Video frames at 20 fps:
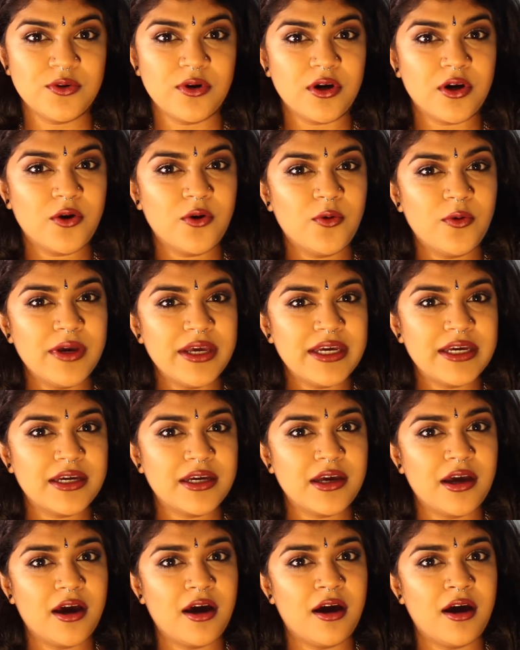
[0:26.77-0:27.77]
a
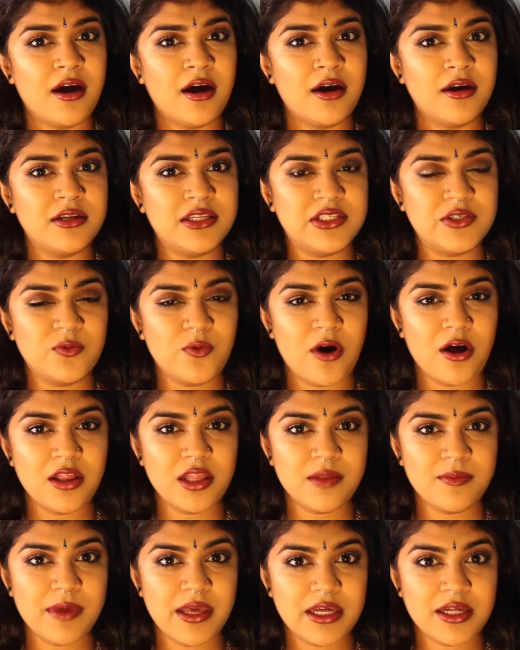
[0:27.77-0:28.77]
quick
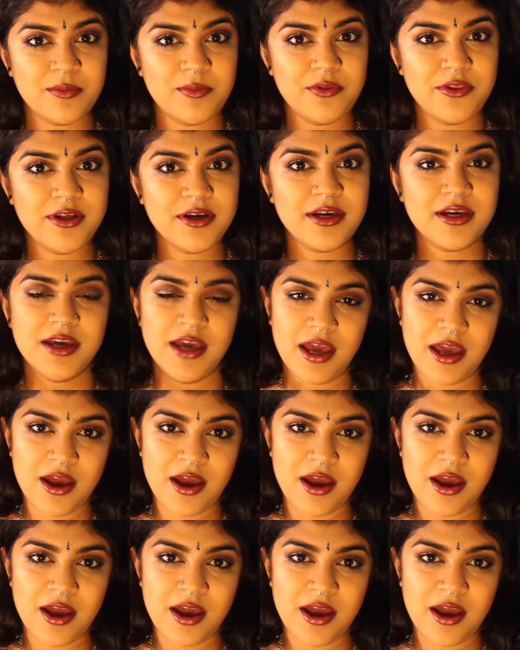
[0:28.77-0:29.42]
Diwali makeup look.